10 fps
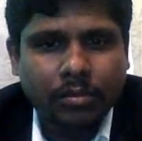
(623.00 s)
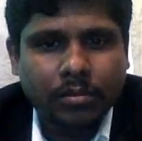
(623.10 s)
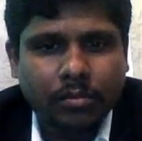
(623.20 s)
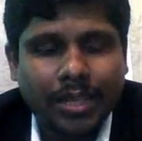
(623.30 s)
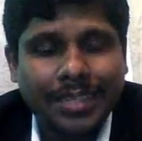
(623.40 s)

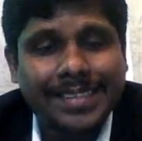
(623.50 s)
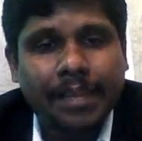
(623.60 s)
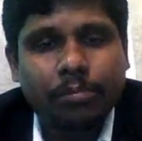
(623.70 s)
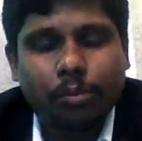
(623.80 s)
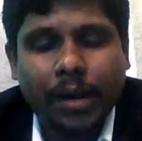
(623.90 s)
When I say
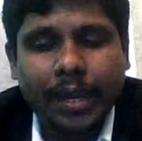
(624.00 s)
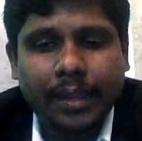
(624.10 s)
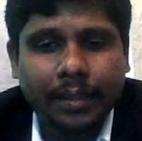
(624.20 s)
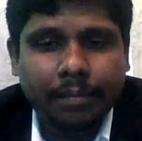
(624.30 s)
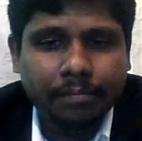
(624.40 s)

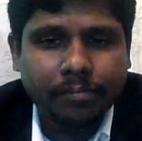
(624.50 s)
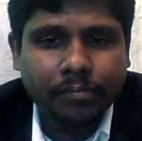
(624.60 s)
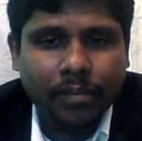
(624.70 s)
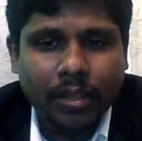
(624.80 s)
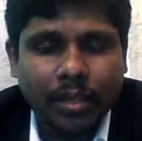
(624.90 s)
mobile,
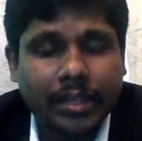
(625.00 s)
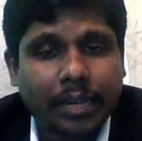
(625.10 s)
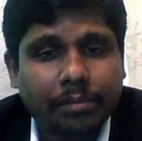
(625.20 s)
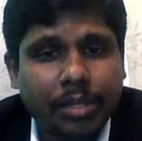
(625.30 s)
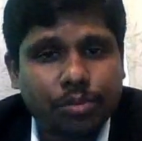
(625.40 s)
it can
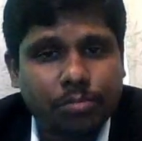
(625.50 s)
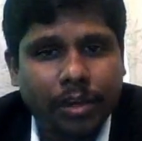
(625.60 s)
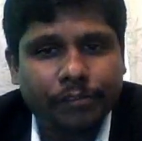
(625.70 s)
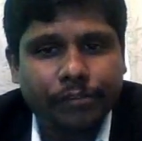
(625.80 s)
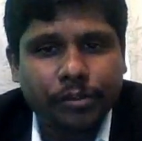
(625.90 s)
be a
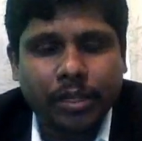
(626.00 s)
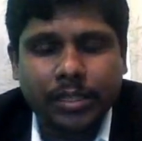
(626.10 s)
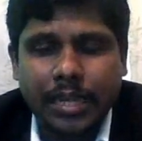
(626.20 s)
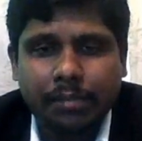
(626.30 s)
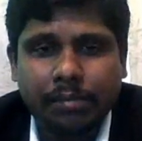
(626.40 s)
smartphone, a
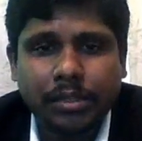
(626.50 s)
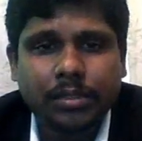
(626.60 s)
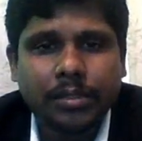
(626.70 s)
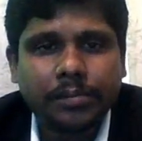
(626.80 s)
tablet,